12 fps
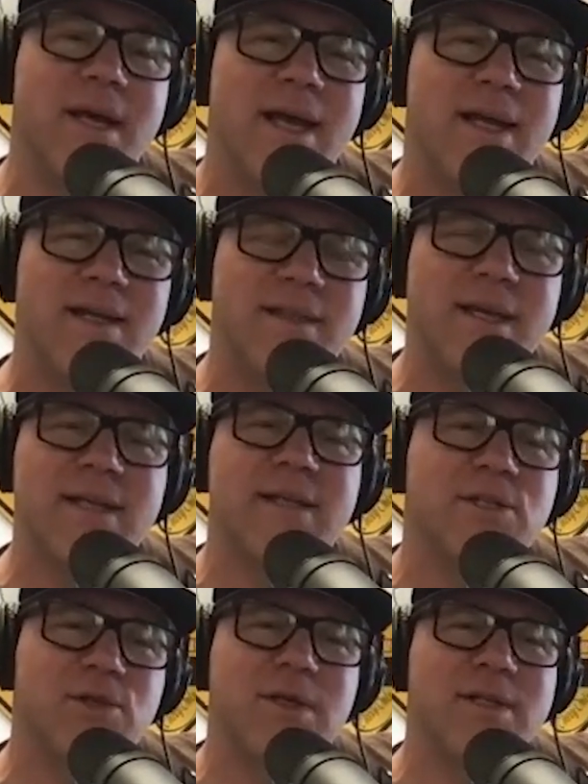And to think
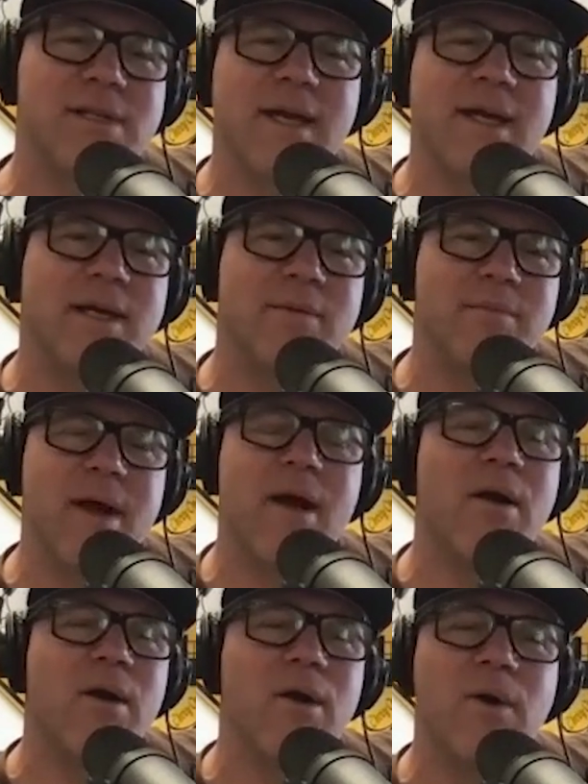that you could take a
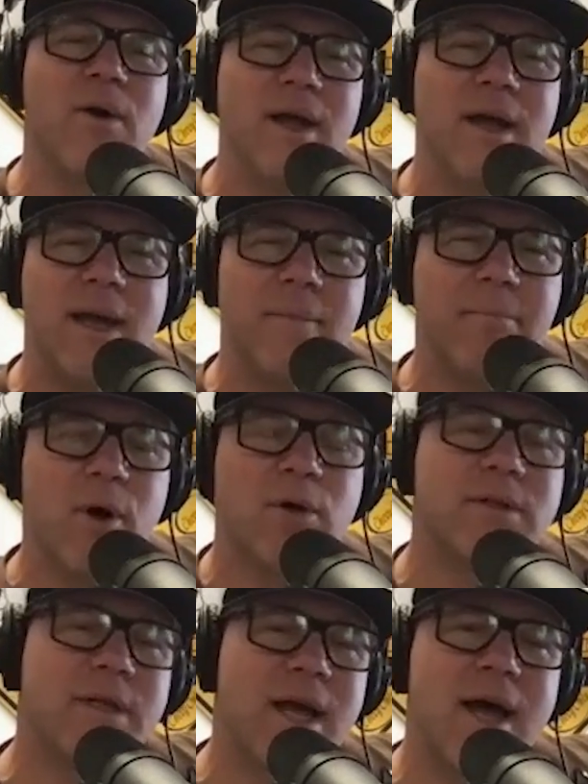Camaro and
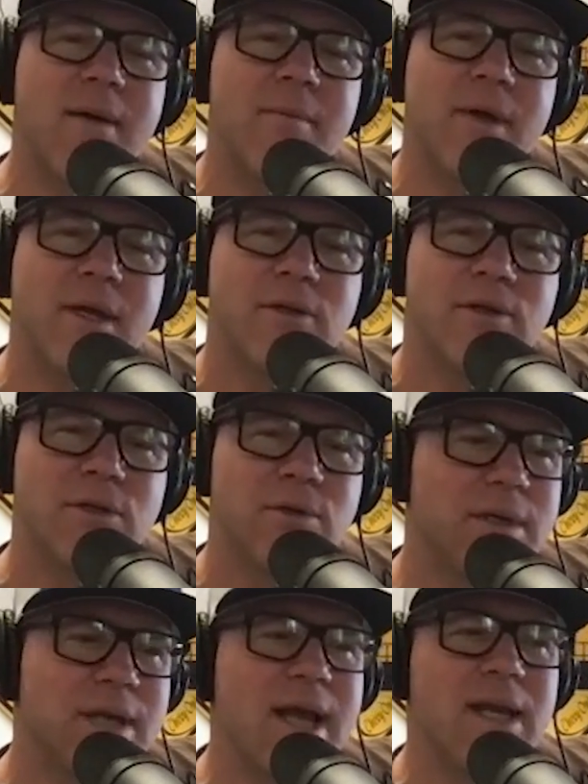bolt it up to
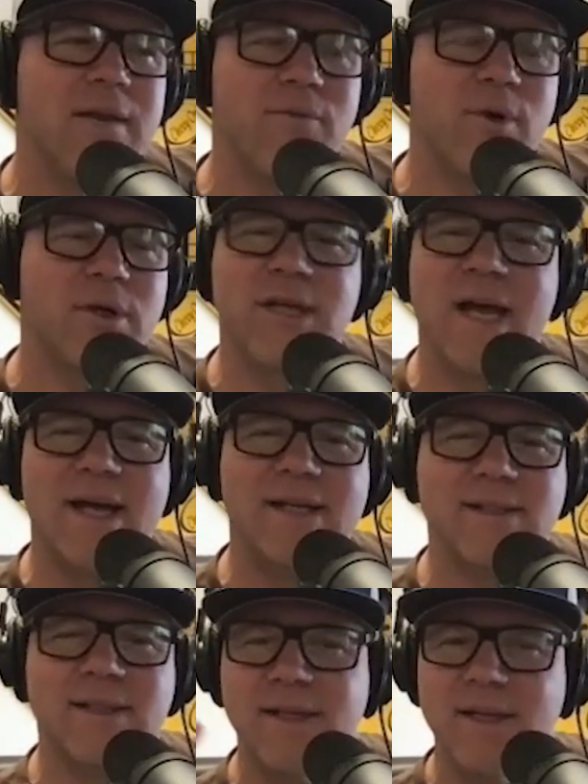a 94
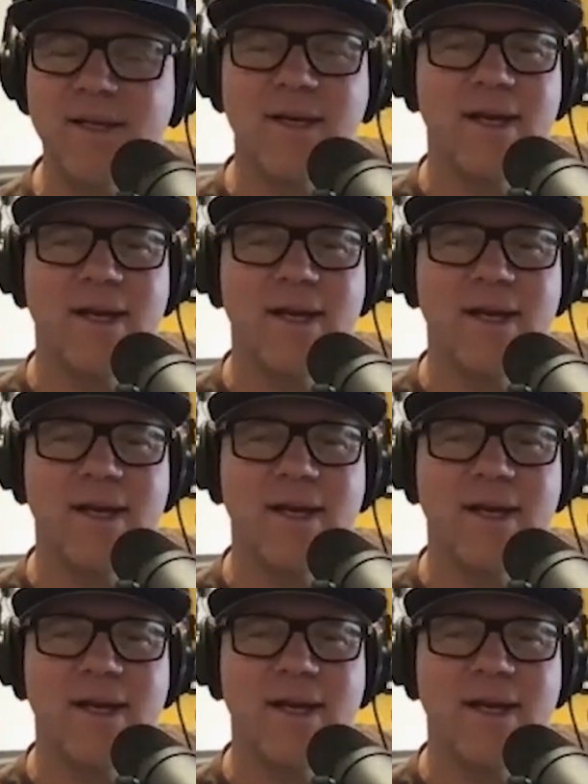chassis